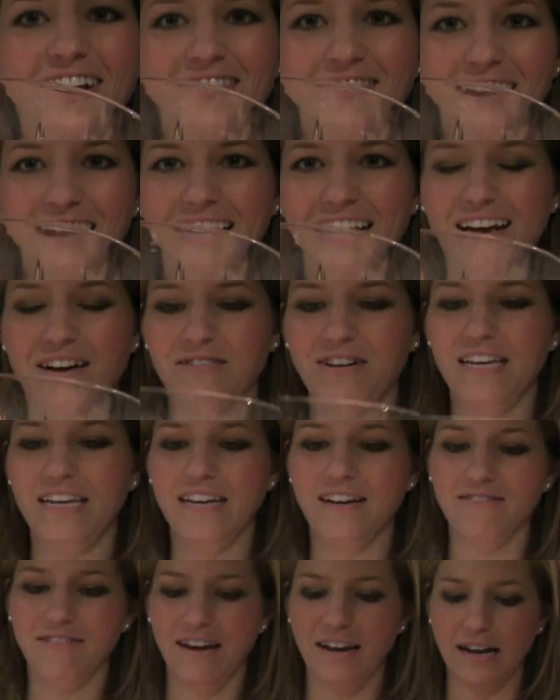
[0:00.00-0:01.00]
already. I wanna
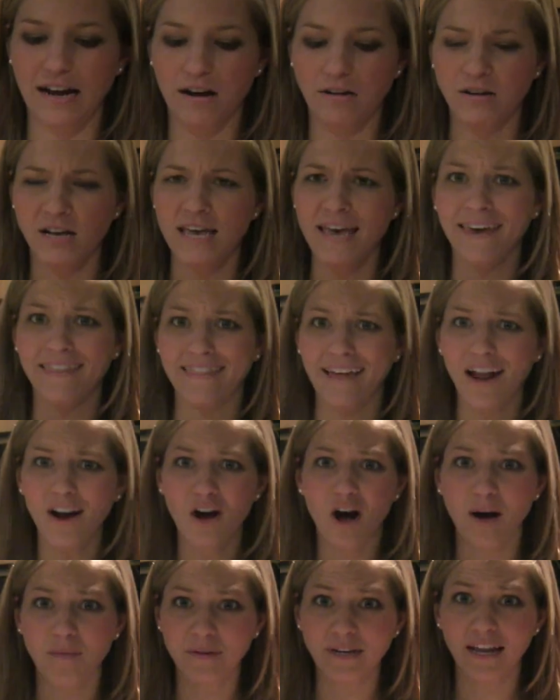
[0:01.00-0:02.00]
eat it right now.
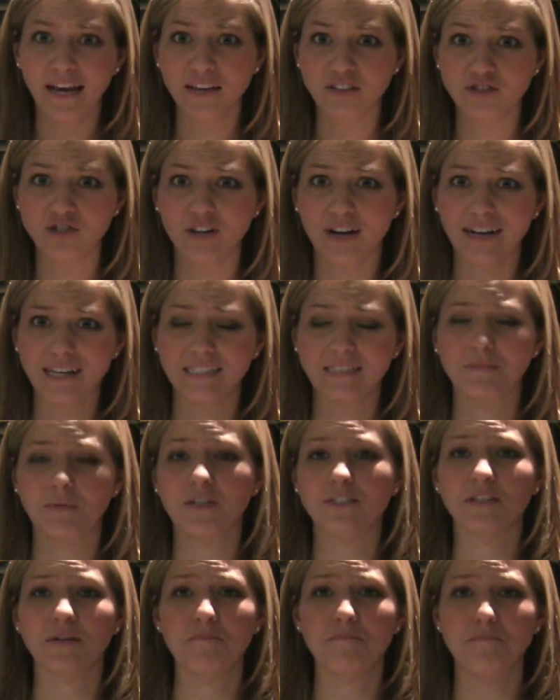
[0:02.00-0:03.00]
That almond extract
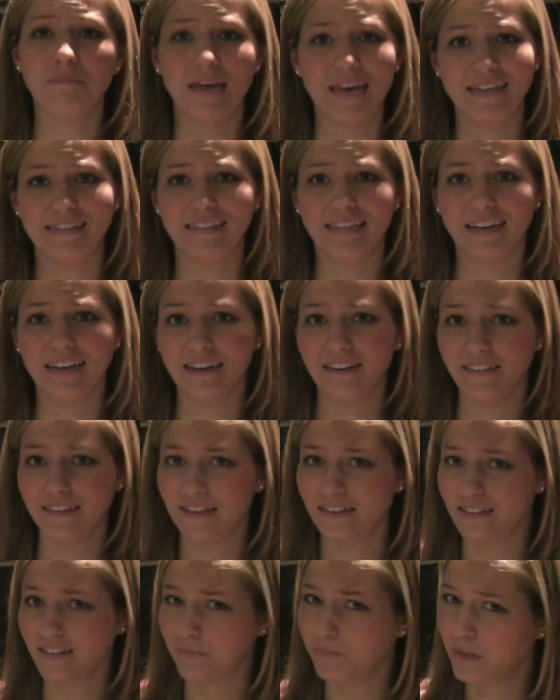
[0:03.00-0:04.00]
smells amazing and I
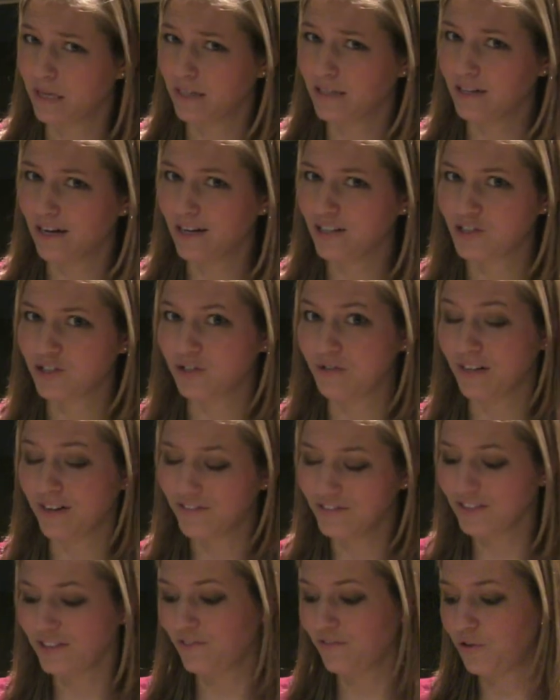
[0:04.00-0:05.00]
think it's a big touch. So
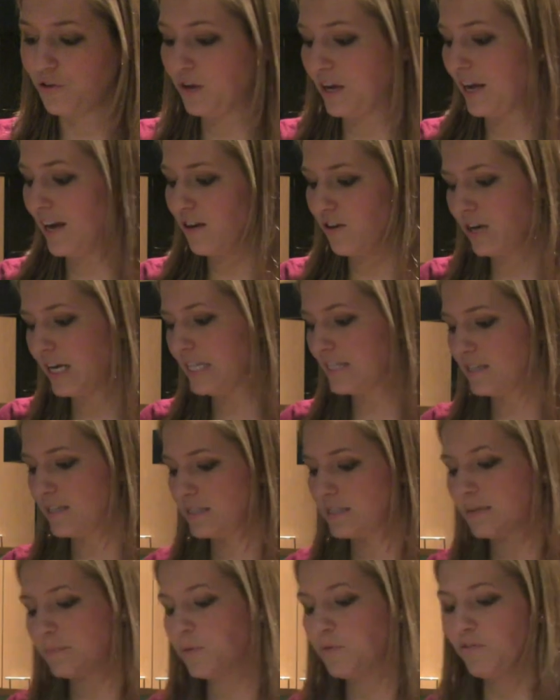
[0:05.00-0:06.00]
definitely if you can get your hands
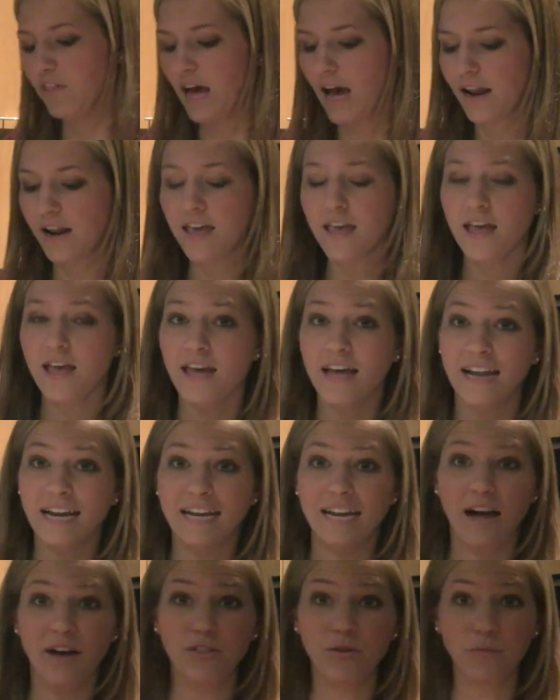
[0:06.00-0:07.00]
on some of that,
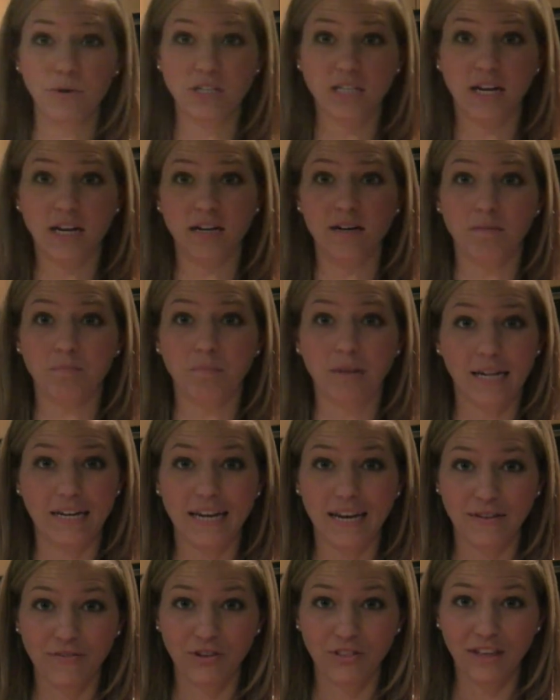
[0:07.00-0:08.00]
now that we're done
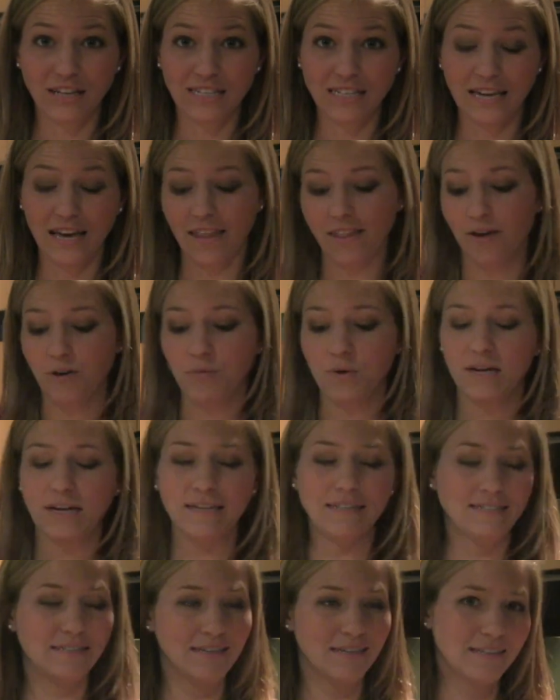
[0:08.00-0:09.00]
blending everything together, we're
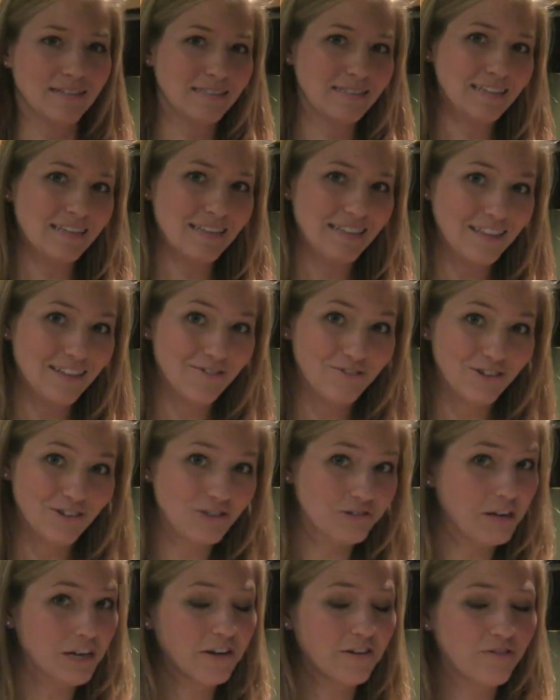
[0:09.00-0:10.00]
gonna stick this in the
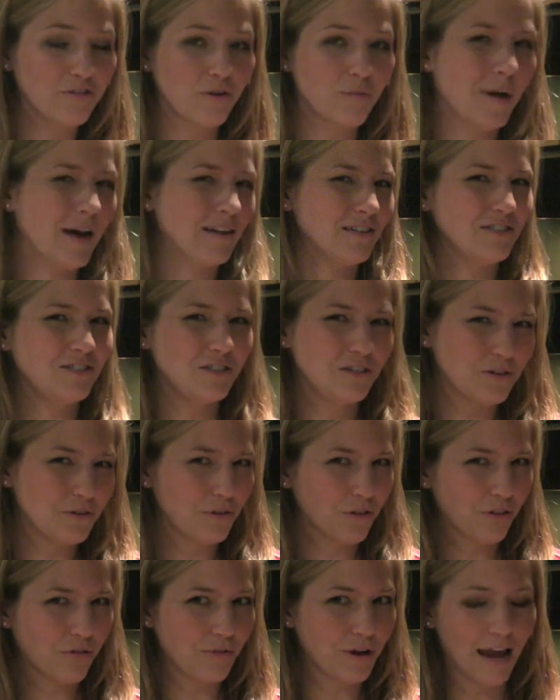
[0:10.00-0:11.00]
refrigerator for about two
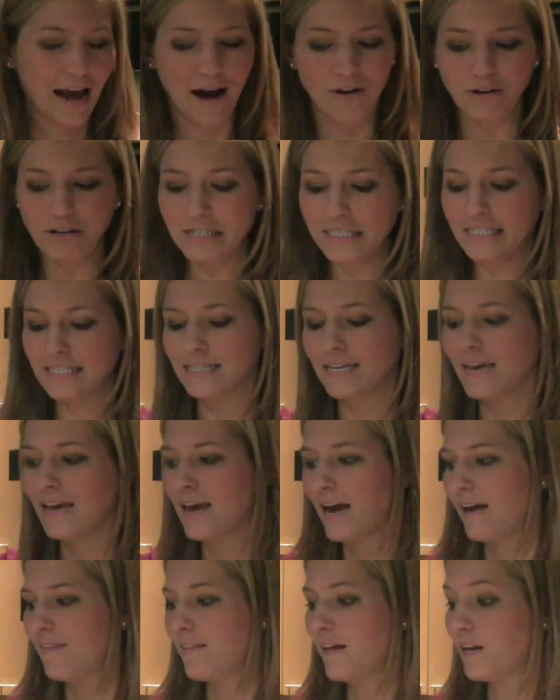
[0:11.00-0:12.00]
or three hours,
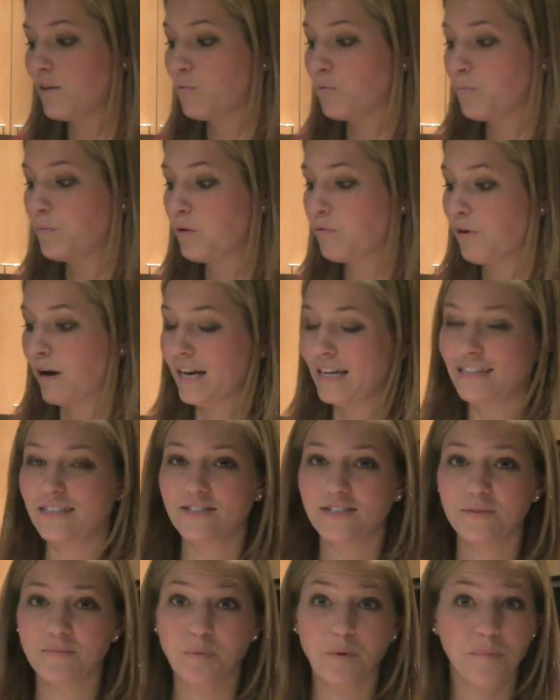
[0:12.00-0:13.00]
and then it will be ready
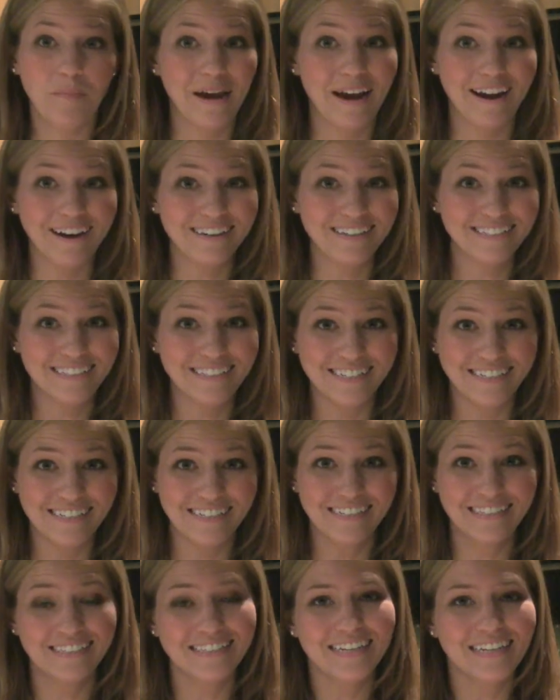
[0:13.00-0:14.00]
to prepare in
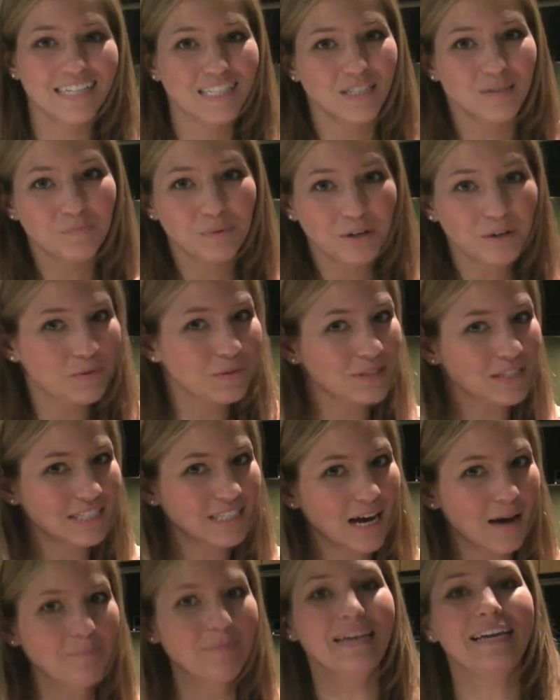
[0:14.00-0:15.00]
dishes and sprinkle with the
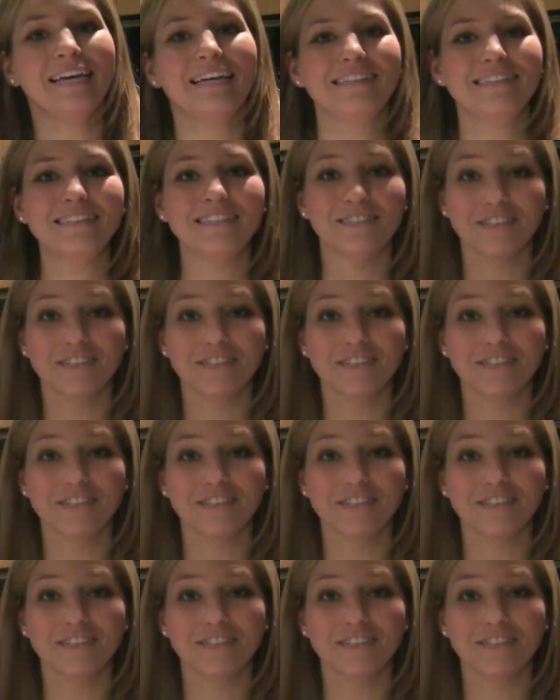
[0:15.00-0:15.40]
topping and